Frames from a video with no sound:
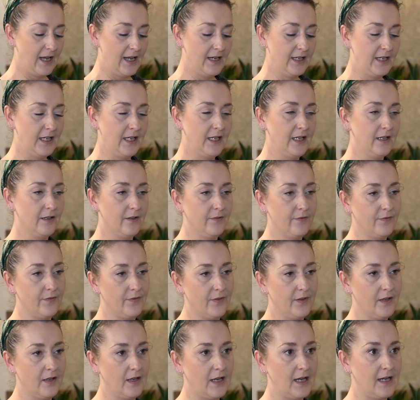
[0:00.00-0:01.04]
any of
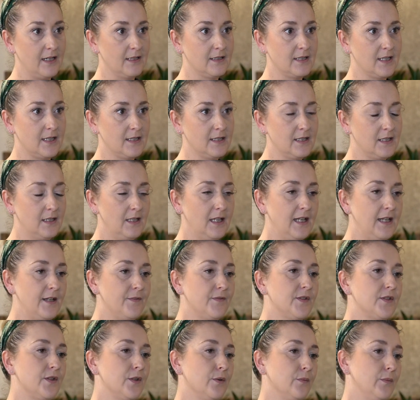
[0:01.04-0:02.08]
the excess
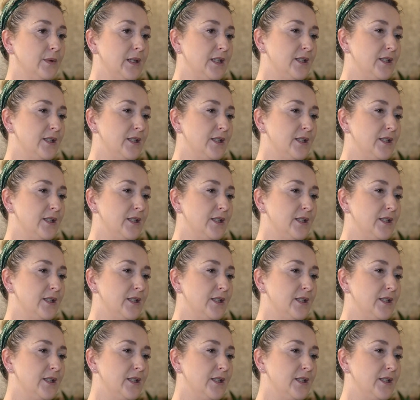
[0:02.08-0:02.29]
leaves that we